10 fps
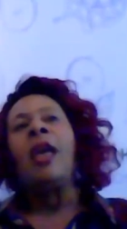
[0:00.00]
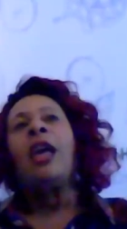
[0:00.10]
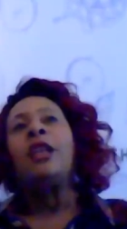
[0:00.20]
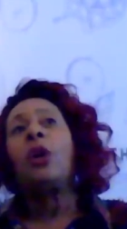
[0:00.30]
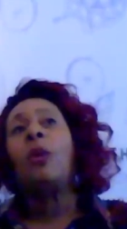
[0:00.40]

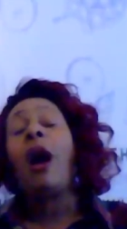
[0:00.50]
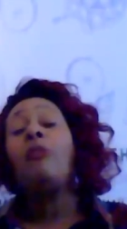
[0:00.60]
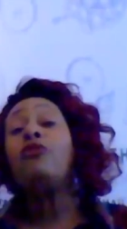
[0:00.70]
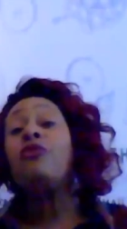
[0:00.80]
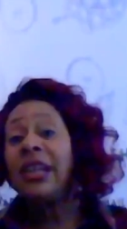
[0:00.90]
So
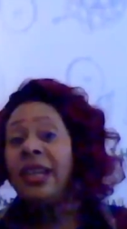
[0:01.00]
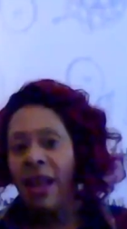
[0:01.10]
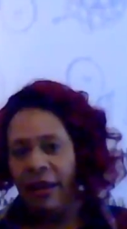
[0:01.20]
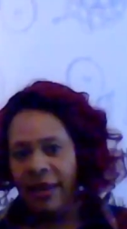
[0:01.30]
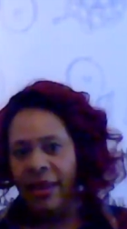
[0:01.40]
I'm really
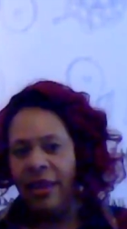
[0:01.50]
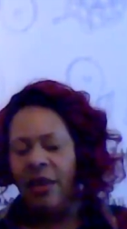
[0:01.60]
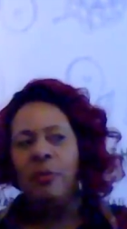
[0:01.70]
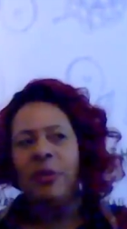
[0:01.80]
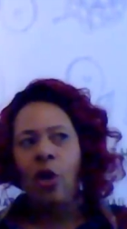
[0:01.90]
lucky,
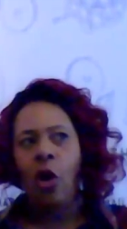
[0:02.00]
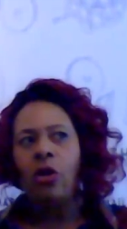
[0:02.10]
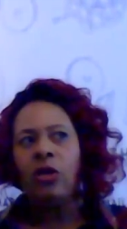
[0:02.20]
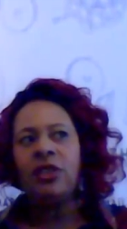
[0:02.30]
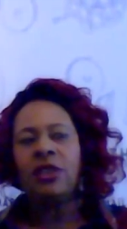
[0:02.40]

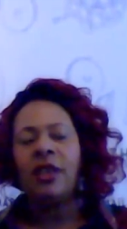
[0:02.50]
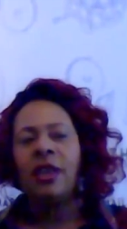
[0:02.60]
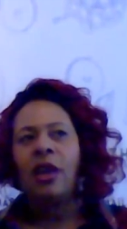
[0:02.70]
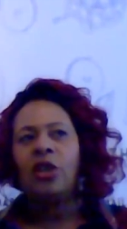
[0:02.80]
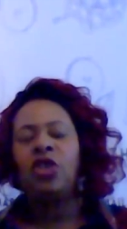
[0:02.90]
because
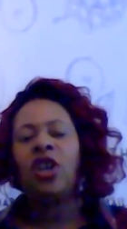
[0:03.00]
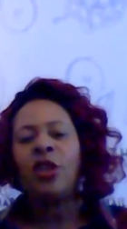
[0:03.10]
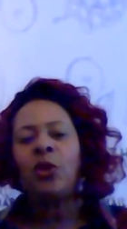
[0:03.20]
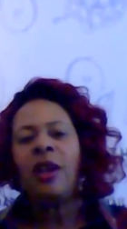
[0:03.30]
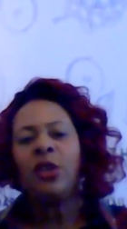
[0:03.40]

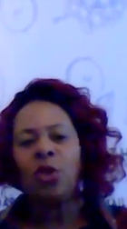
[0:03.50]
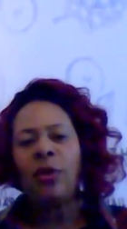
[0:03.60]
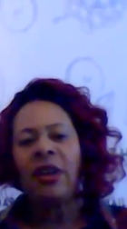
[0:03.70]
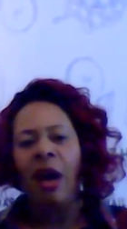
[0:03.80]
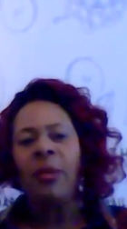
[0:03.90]
just when I saw
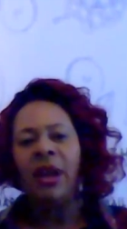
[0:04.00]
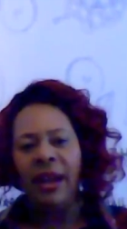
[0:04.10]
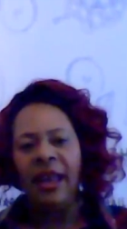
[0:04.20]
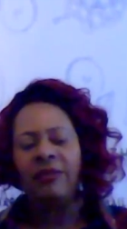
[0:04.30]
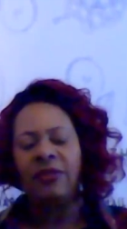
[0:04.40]
it coming, I
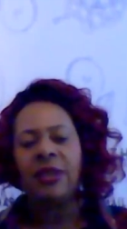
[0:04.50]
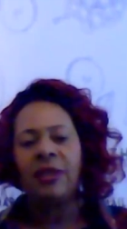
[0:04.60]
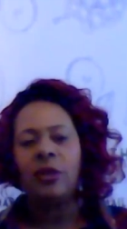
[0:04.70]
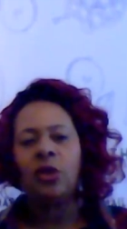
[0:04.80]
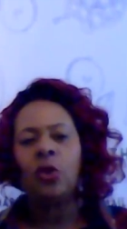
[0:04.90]
left.
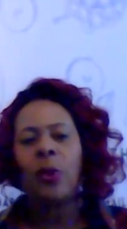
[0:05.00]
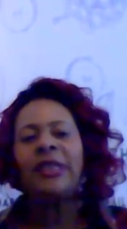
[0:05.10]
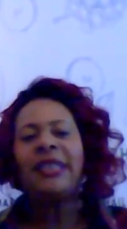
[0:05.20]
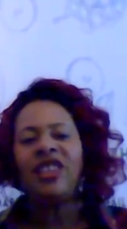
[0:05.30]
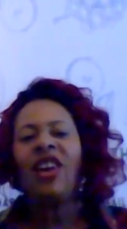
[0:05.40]

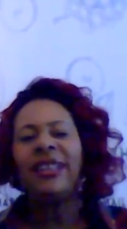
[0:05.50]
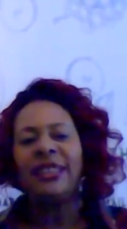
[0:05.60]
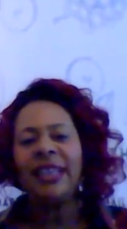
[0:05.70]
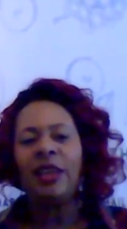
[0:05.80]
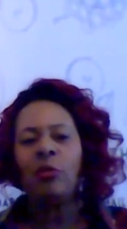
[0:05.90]

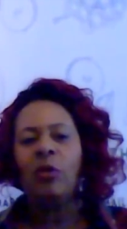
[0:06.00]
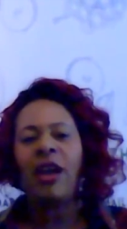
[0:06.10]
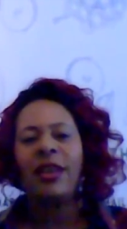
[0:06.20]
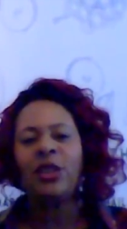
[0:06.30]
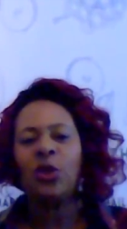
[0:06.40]
2019, when
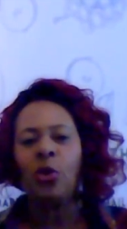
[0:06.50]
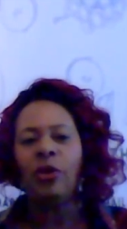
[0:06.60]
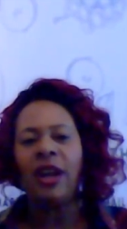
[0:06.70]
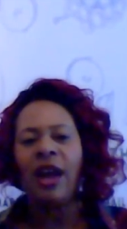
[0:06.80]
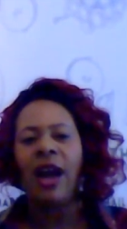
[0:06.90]
I saw
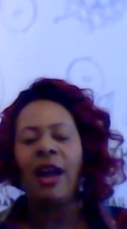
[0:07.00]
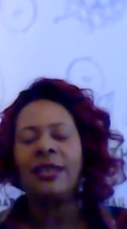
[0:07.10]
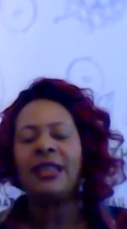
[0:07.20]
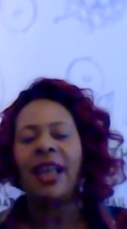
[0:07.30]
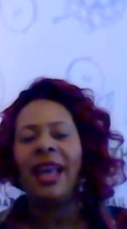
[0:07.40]
it, I was
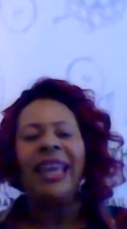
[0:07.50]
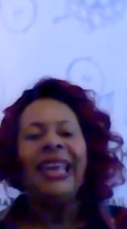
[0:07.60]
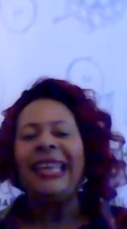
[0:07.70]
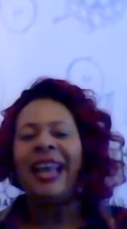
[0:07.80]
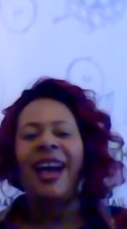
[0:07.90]
like,
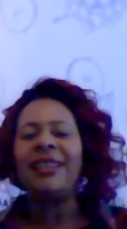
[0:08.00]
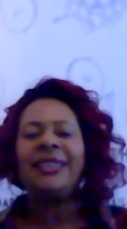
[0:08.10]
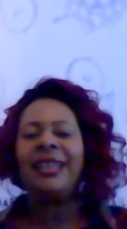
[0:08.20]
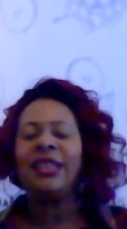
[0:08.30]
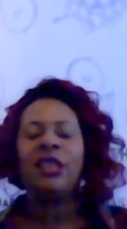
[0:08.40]
yeah, I can
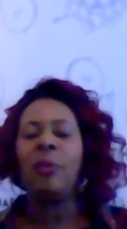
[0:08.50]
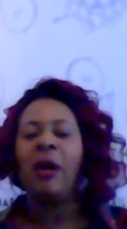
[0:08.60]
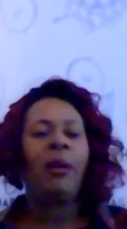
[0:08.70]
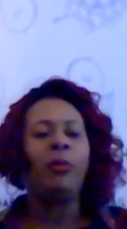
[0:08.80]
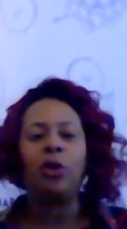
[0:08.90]
see the smell.
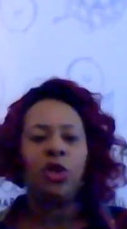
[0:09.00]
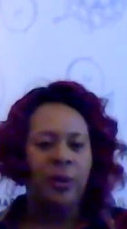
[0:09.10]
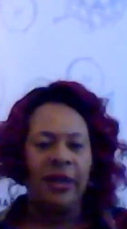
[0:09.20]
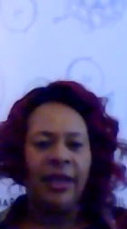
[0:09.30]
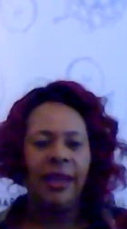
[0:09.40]
I'm not
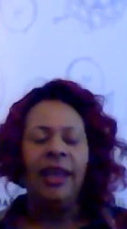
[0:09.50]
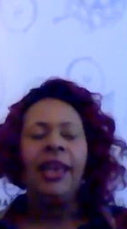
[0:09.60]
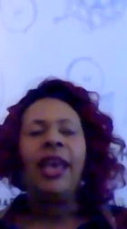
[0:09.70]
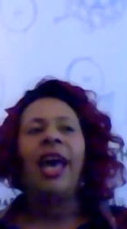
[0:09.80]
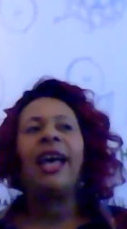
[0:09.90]
doing it.
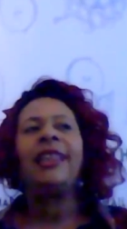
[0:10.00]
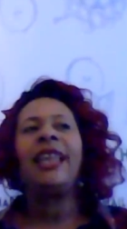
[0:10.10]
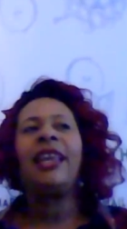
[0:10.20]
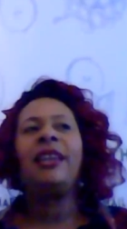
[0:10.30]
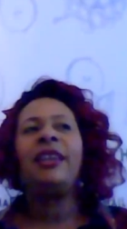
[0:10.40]
And
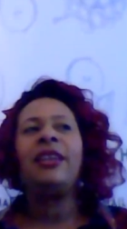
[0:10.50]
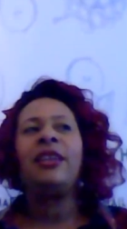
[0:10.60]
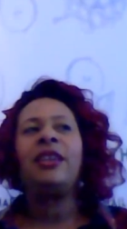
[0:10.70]
then